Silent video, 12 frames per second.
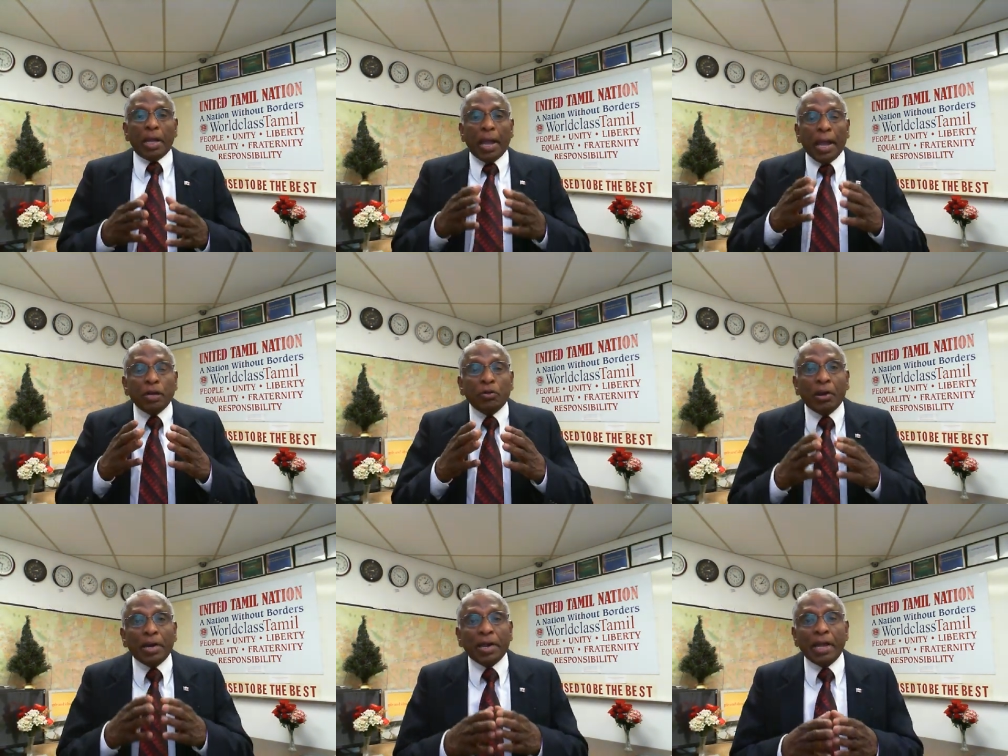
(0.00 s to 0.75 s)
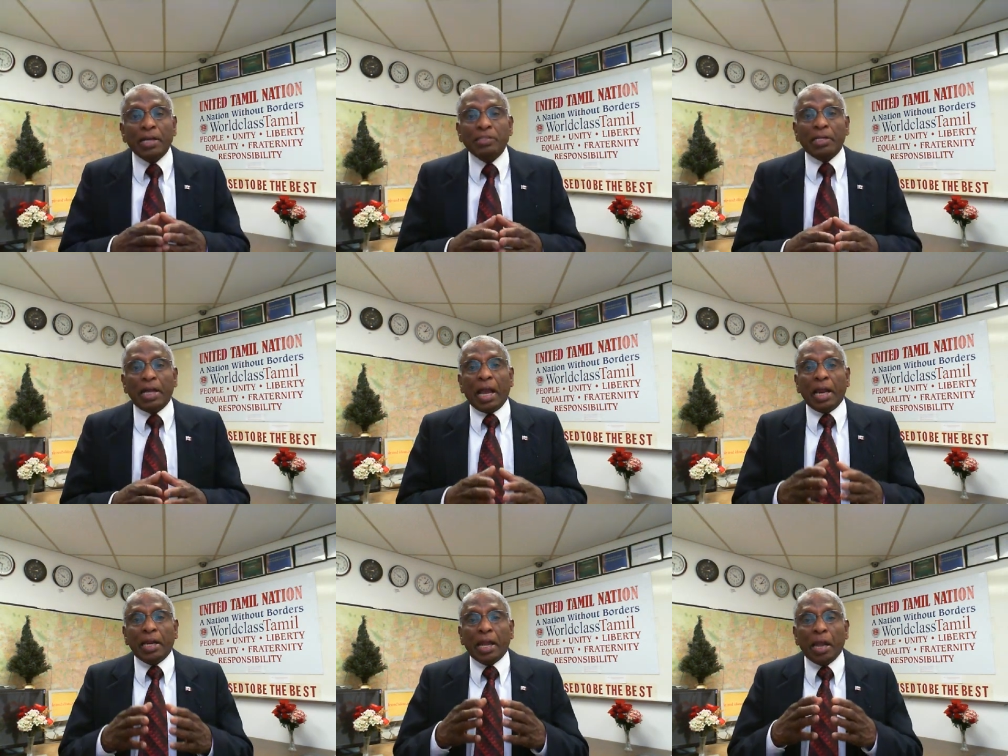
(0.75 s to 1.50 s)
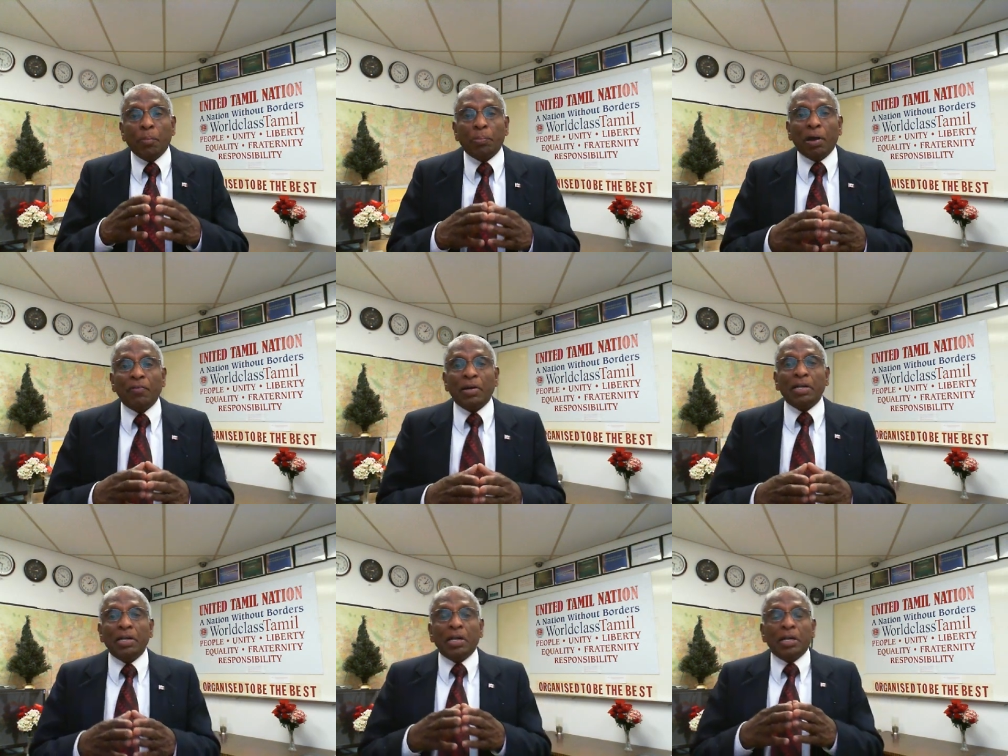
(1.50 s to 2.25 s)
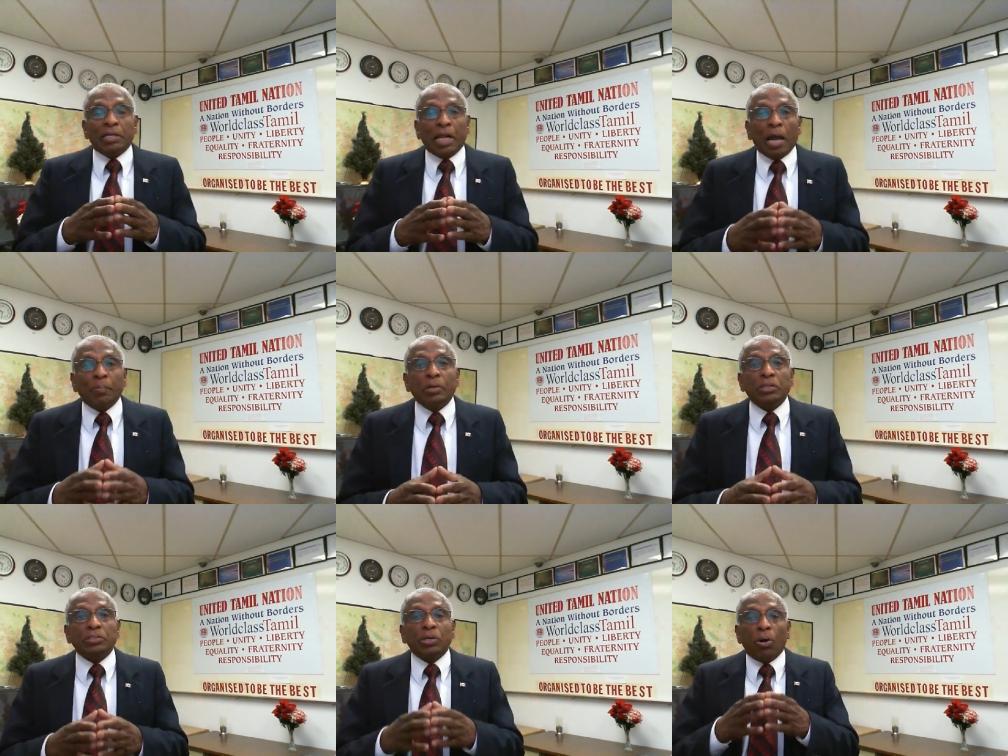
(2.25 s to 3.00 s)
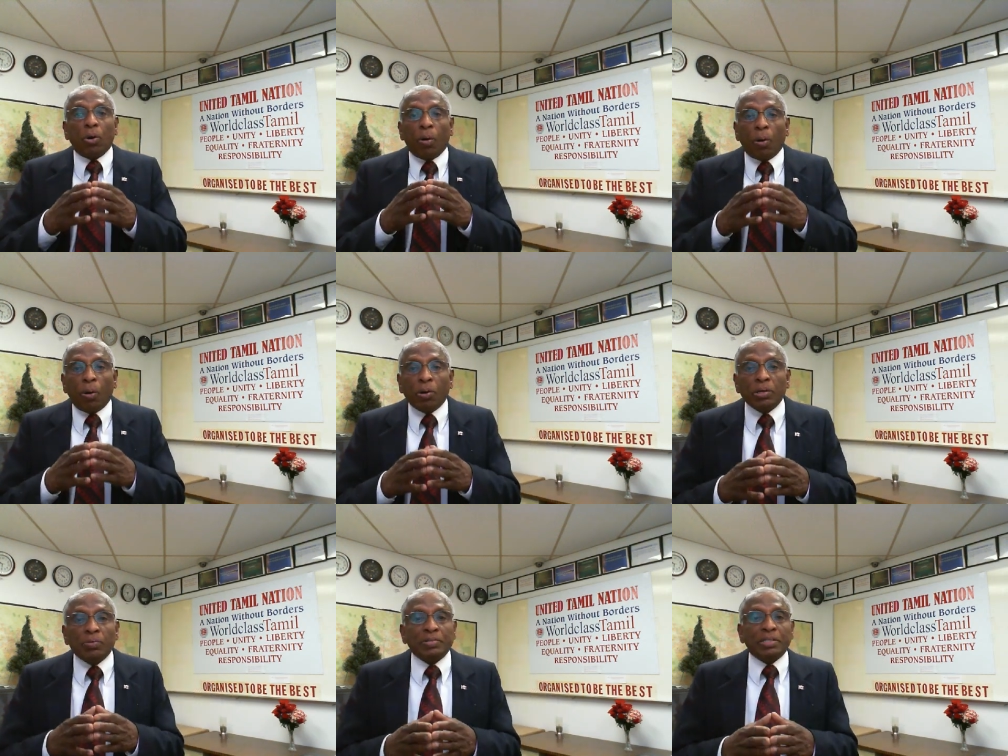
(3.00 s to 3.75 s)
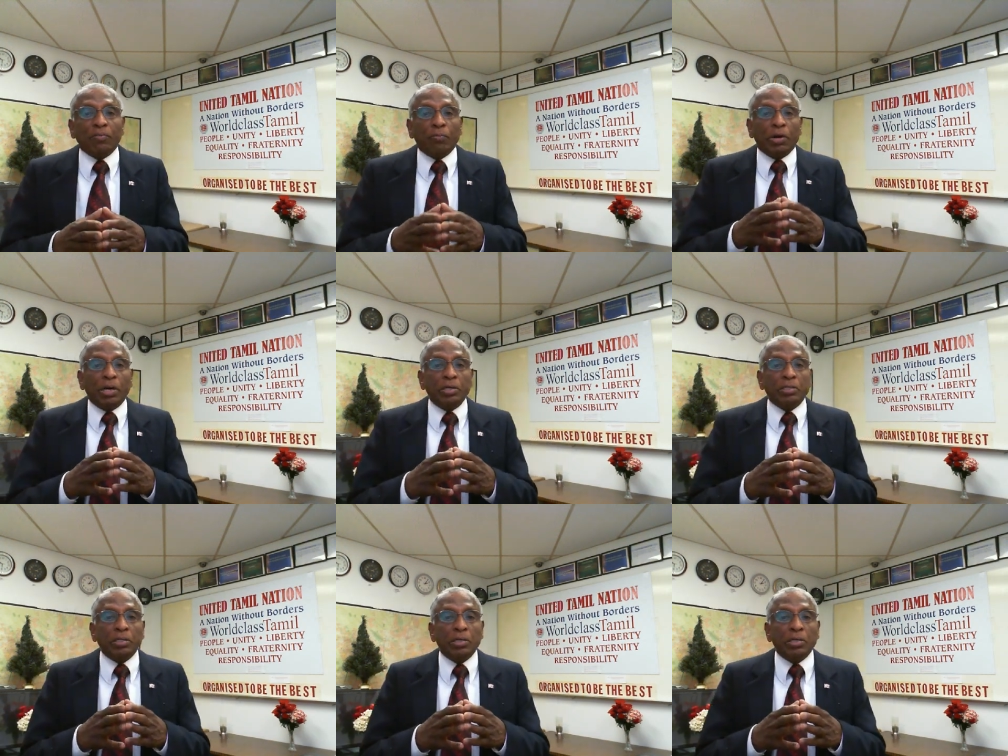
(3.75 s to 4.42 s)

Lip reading: encourage and empower Tamils all over the world